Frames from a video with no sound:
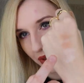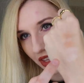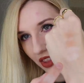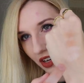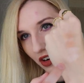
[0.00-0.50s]
But
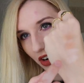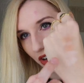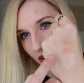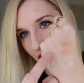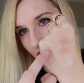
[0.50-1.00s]
then there
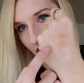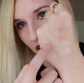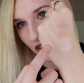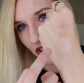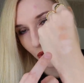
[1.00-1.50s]
are
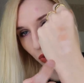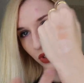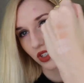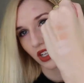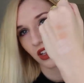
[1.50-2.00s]
the
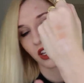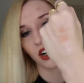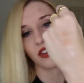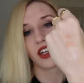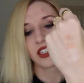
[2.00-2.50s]
shimmers
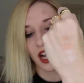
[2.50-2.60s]
there. That's